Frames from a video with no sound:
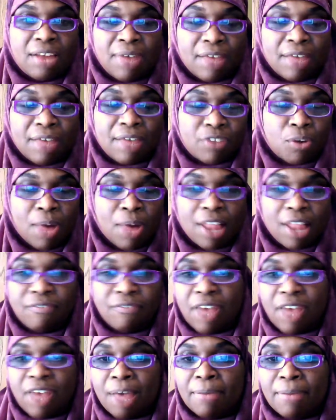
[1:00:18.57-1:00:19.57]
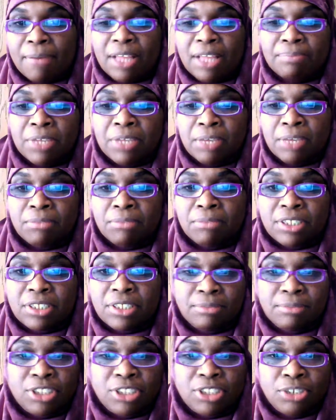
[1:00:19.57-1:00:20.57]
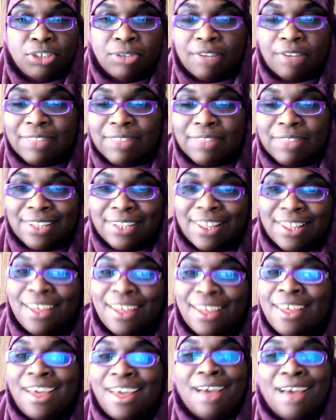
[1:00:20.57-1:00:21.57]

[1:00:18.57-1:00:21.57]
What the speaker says: to qualify my being Muslim to you and everything like that.